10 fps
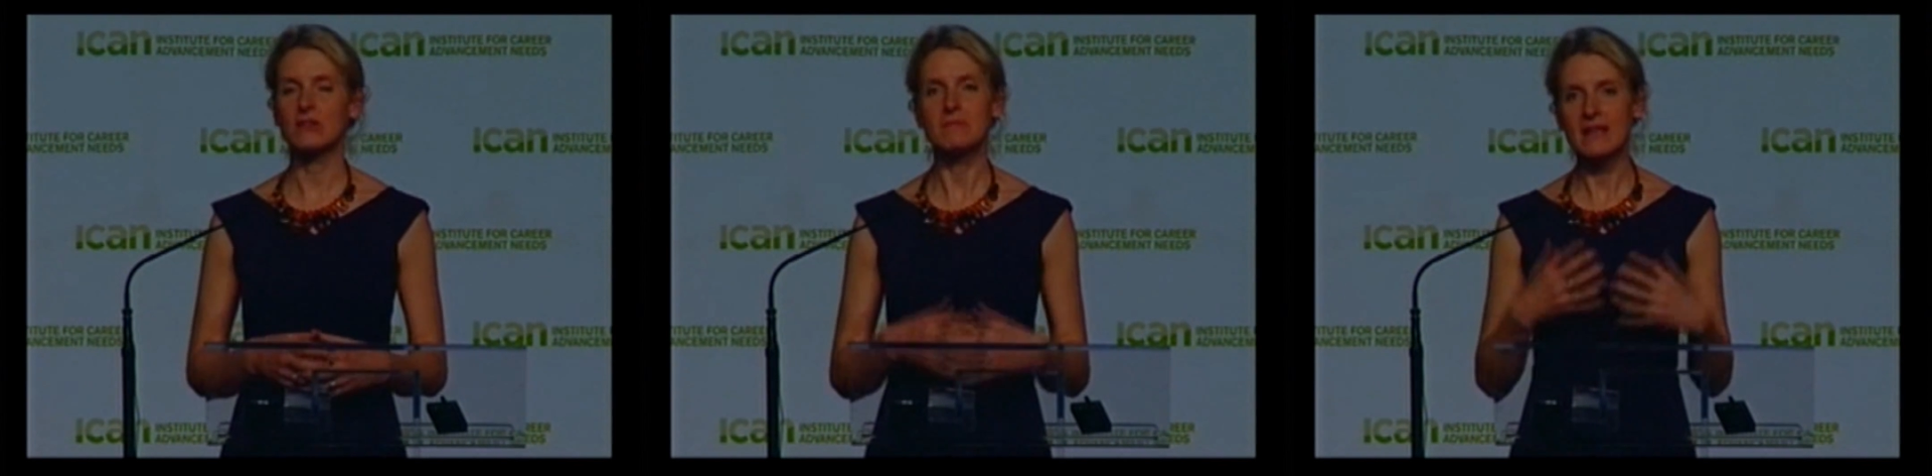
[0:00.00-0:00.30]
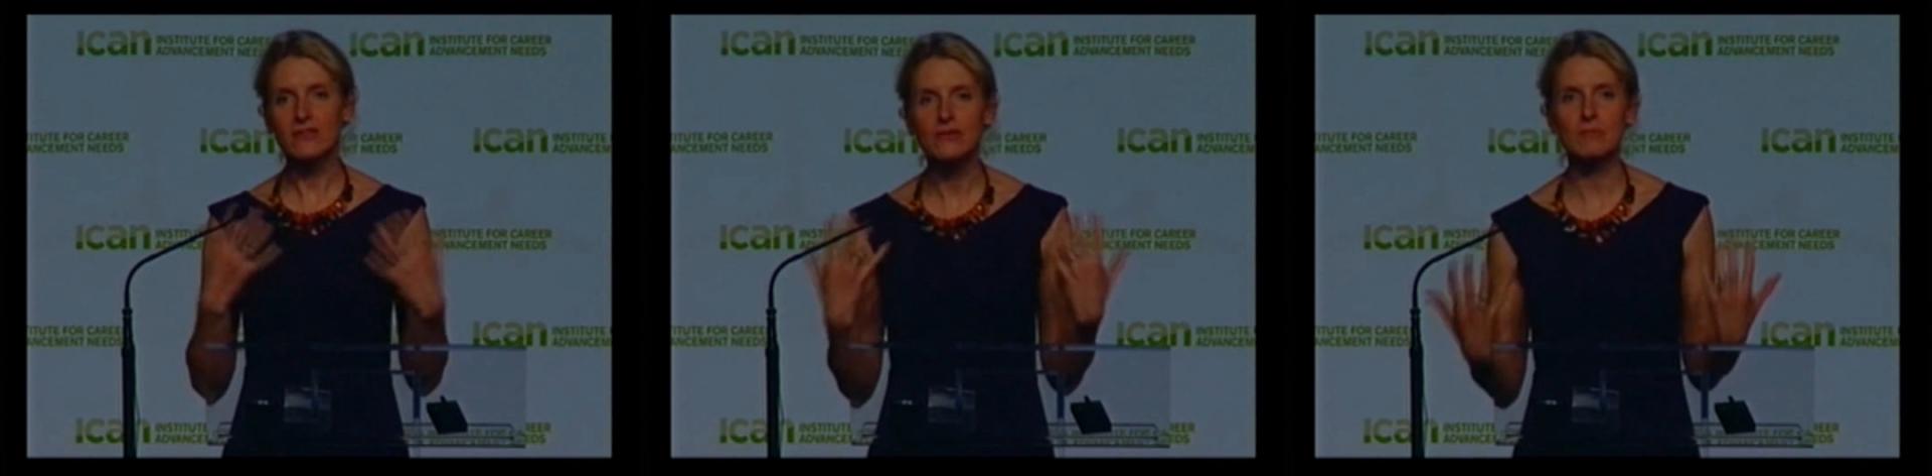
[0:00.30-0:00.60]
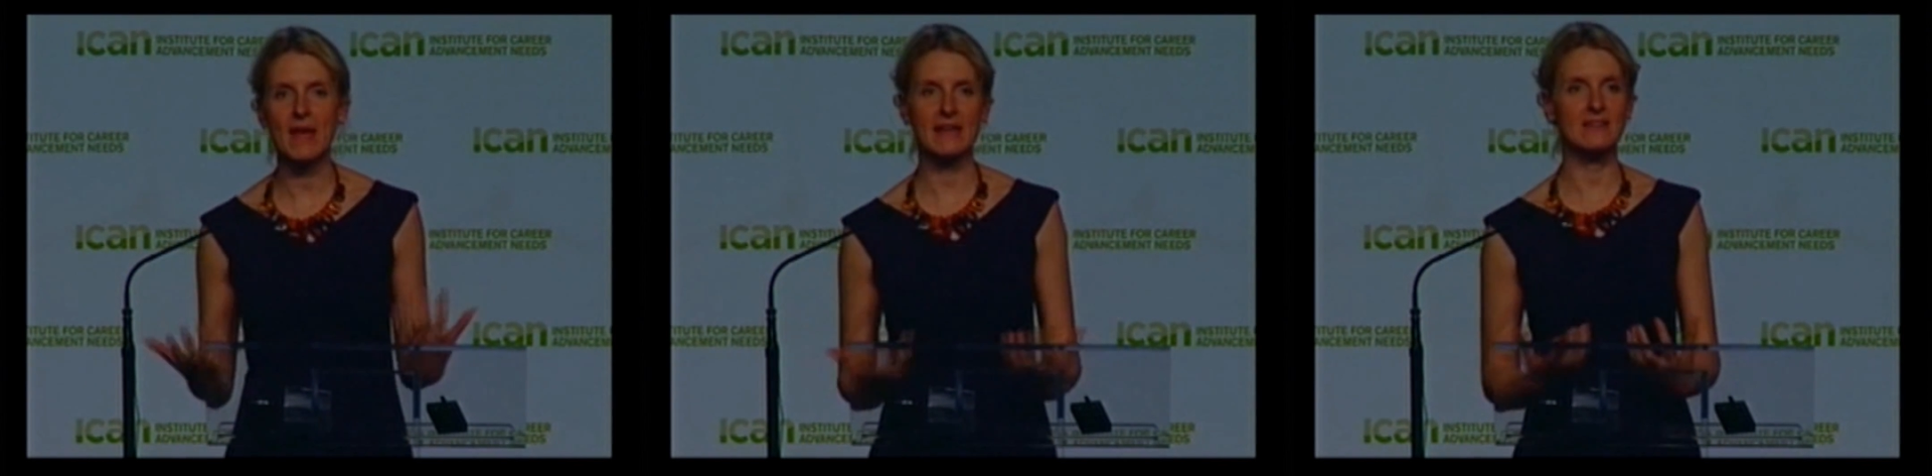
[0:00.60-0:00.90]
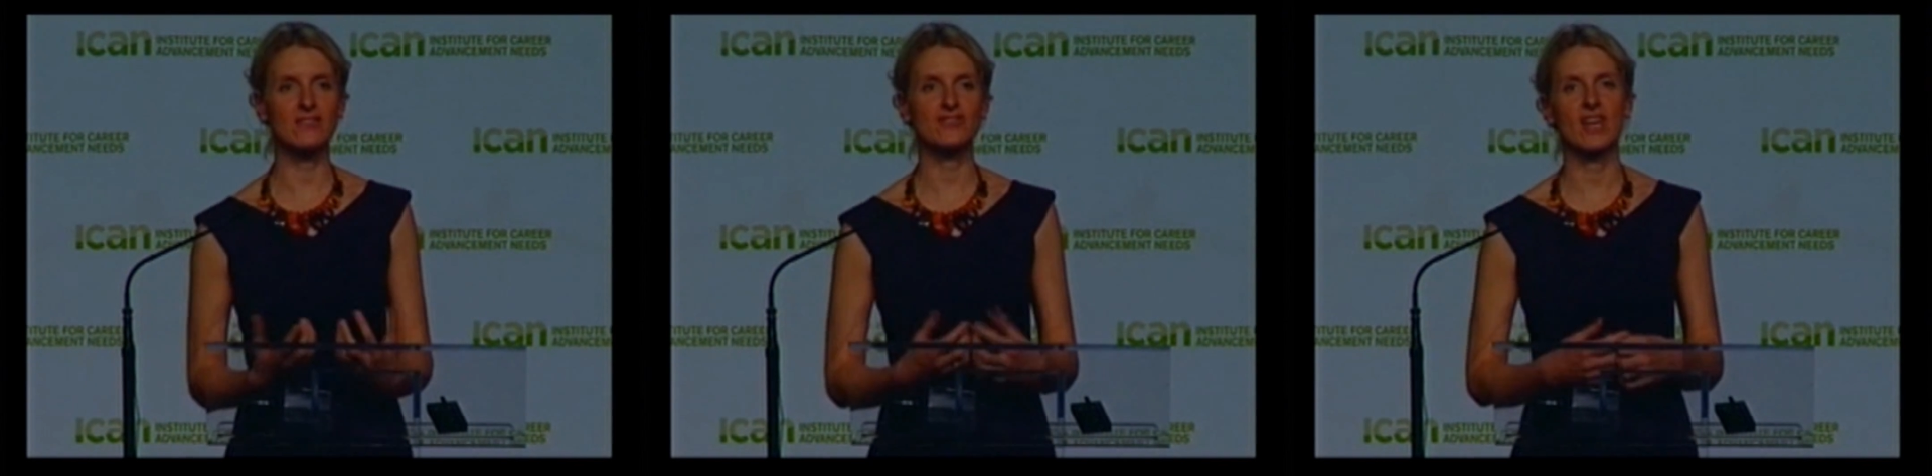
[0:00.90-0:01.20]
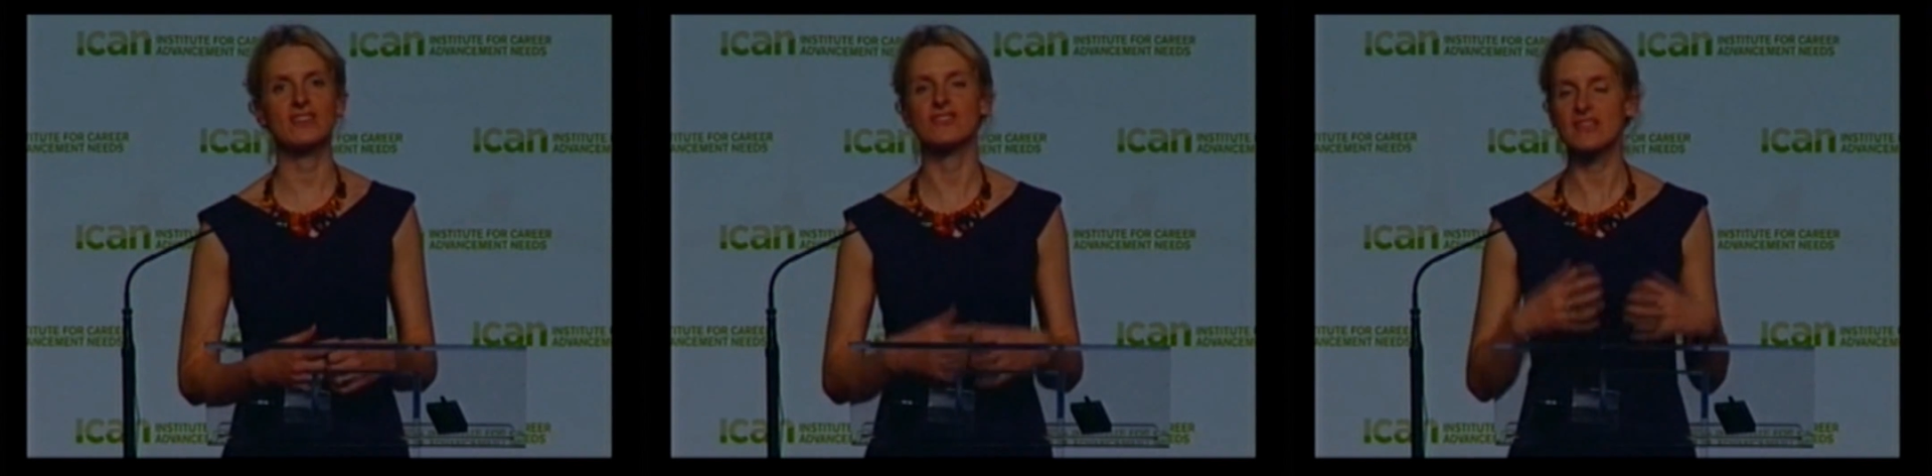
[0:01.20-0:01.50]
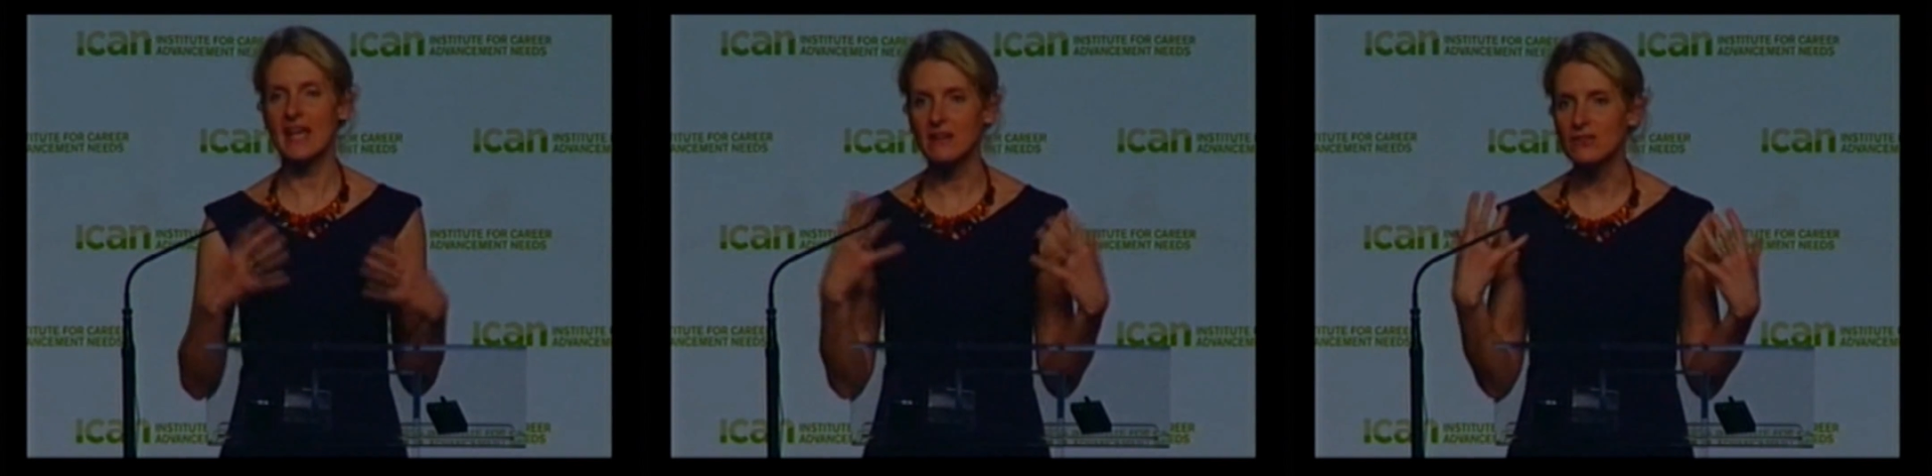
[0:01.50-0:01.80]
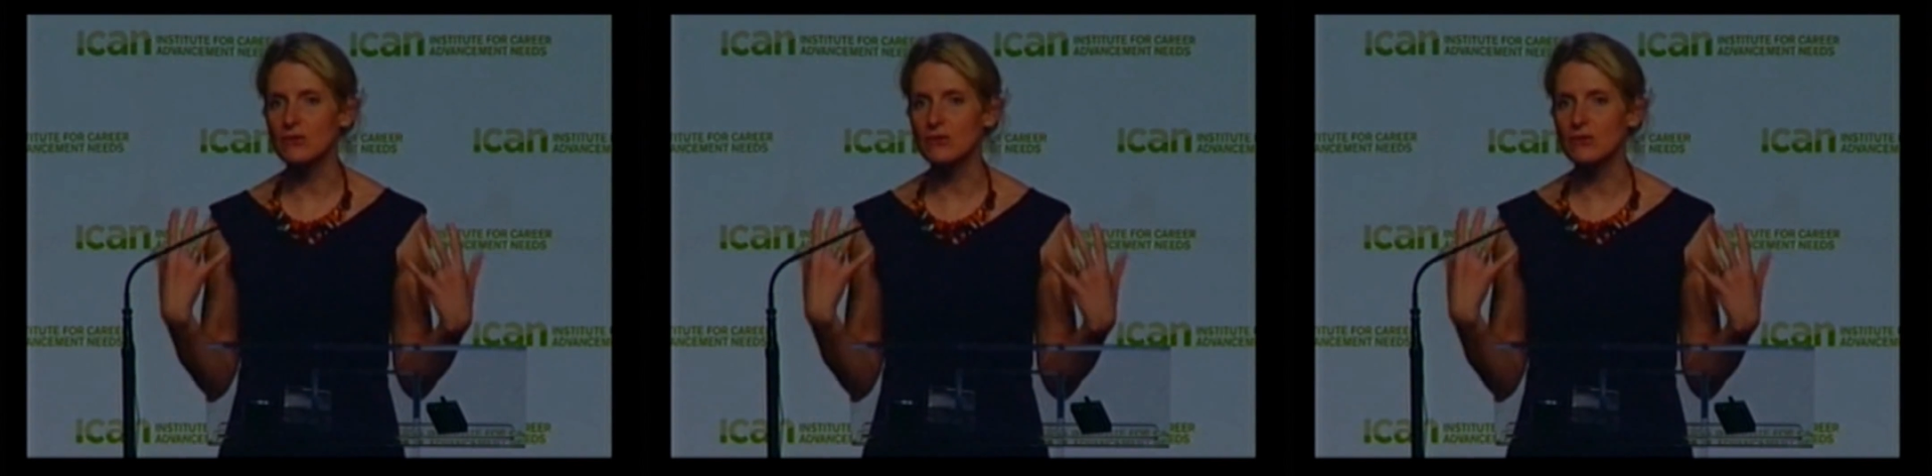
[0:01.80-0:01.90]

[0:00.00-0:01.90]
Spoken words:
to make stupendous changes and